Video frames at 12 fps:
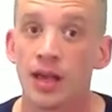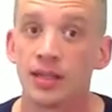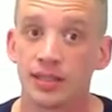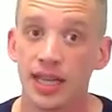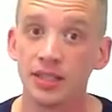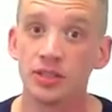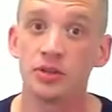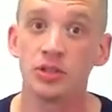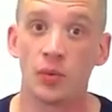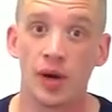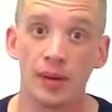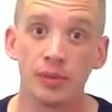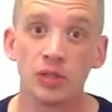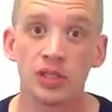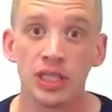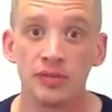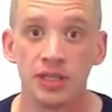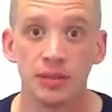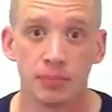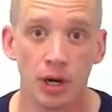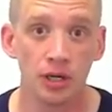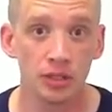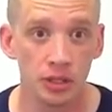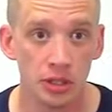Stay tuned to Ramco T V
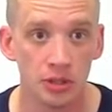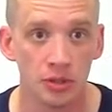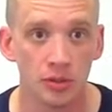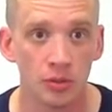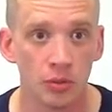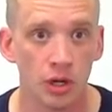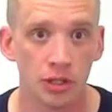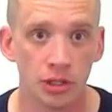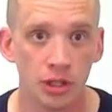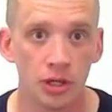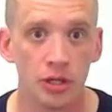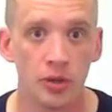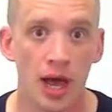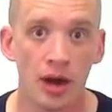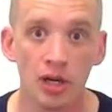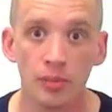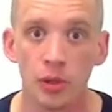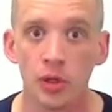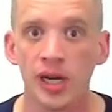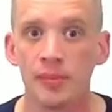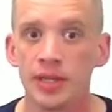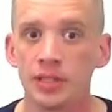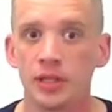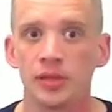Part two, where I'll show you how to program
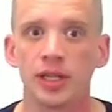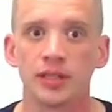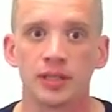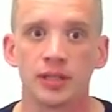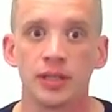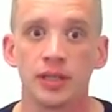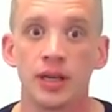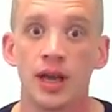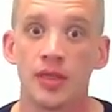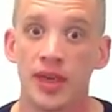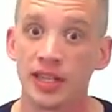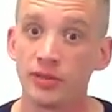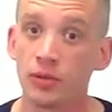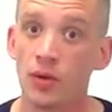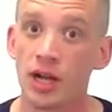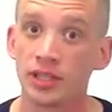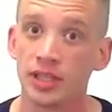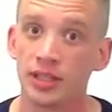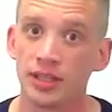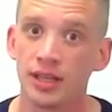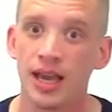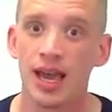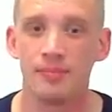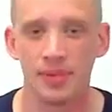these units. Thanks for watching,
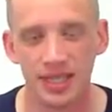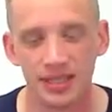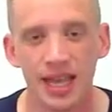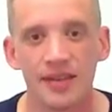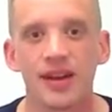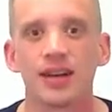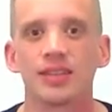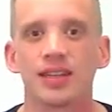and be safe out